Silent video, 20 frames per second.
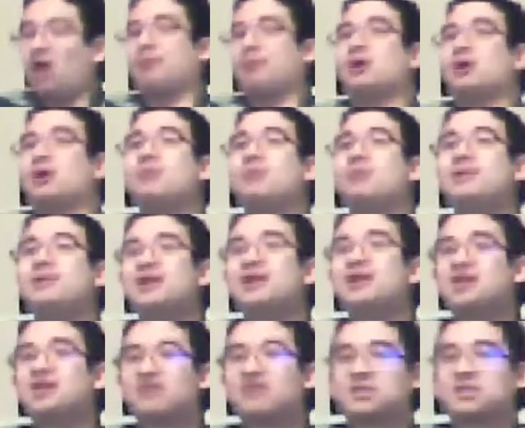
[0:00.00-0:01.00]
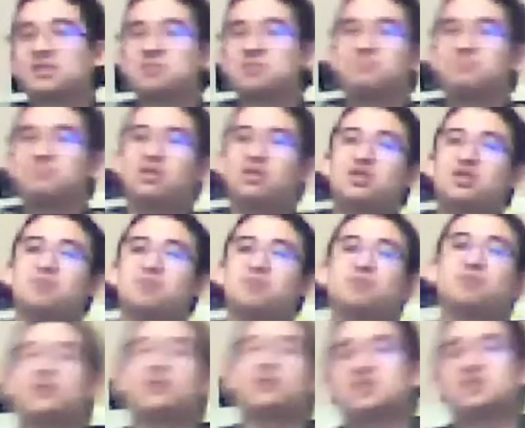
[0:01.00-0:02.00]
I'm hoping they give us a, a
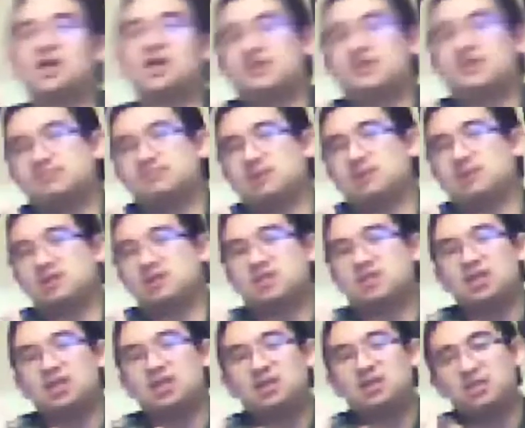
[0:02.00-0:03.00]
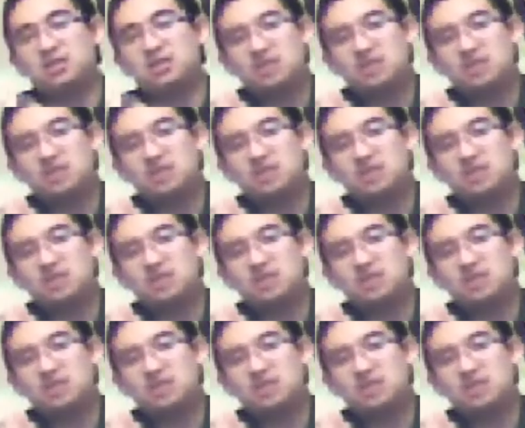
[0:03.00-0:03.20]
surprise announcement because they